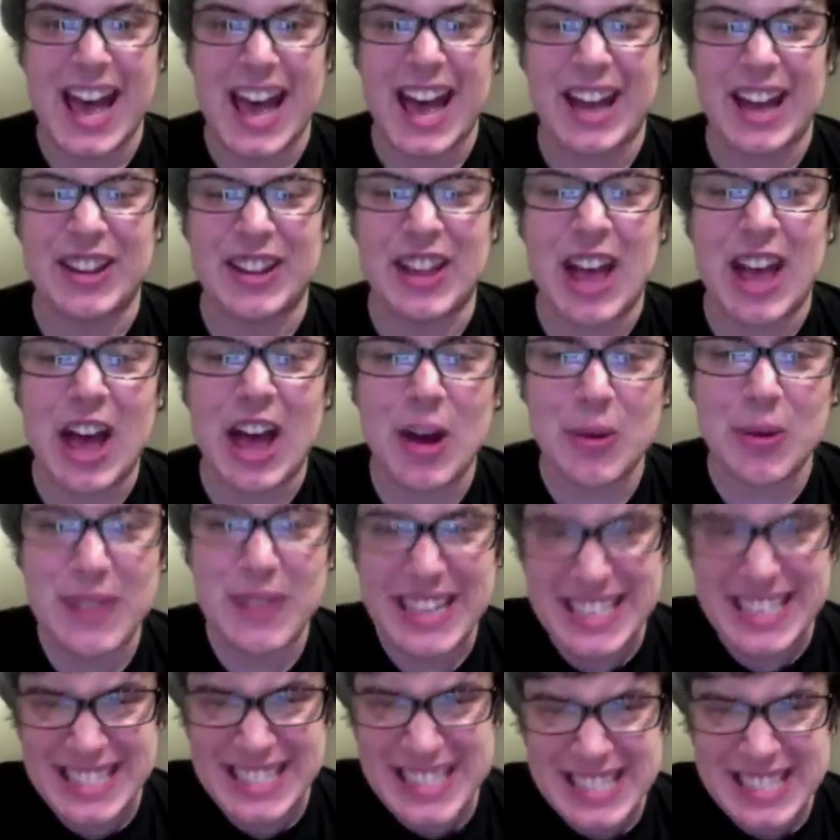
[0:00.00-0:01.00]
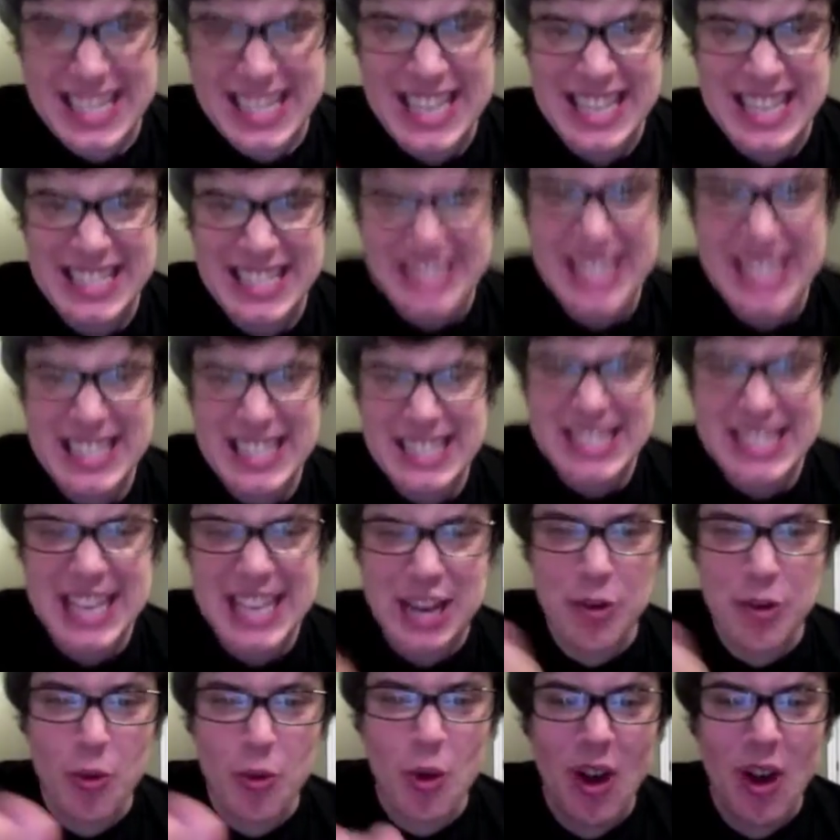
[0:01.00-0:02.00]
Hello? Is is this
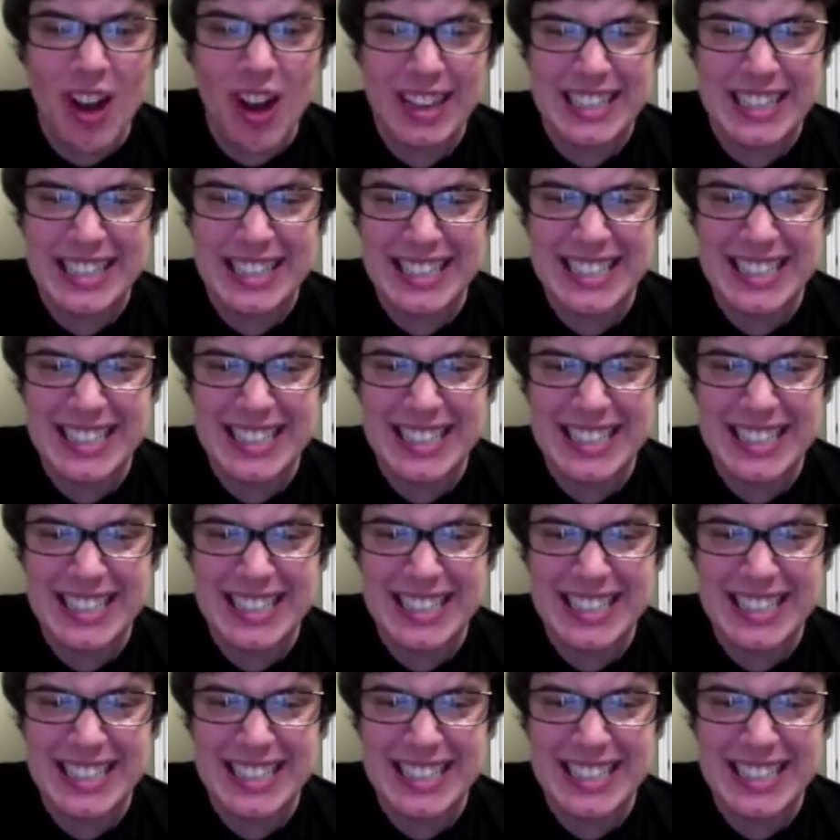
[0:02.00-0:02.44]
thing on?